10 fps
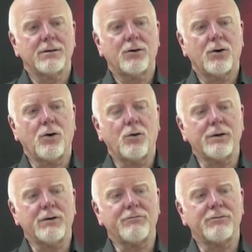
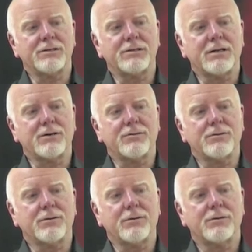Hold it for a
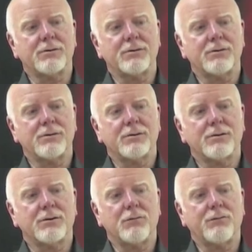second.
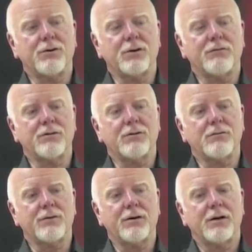Full of
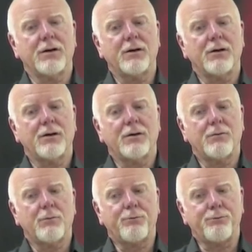love.
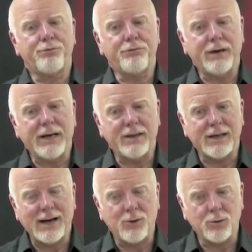Breathe
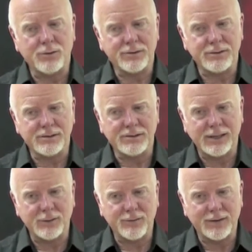out
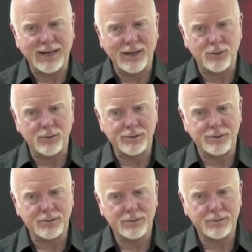self-doubt.